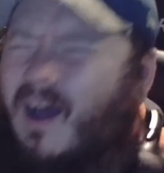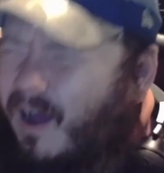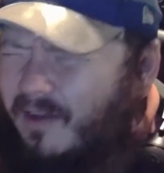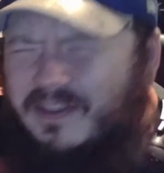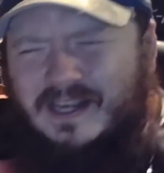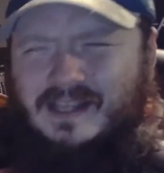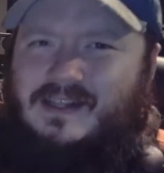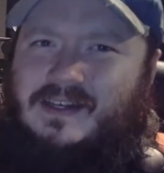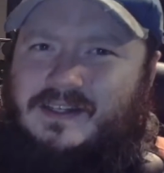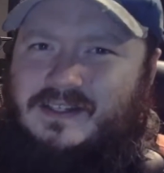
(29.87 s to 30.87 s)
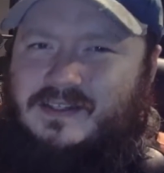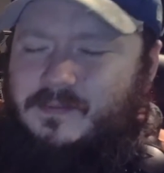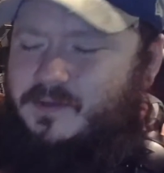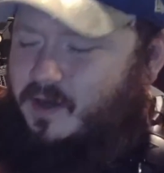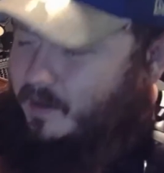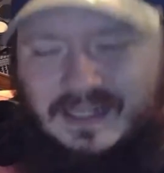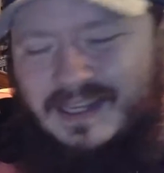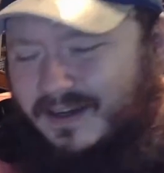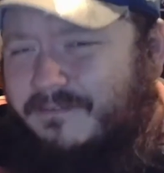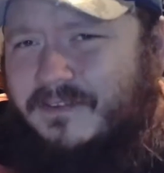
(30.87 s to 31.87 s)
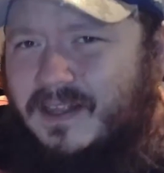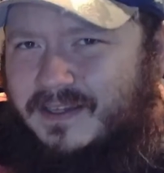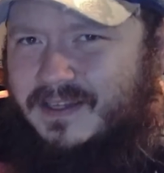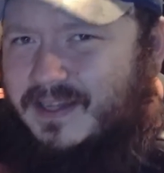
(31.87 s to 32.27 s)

all the Indonesian subscribers, and I feel like it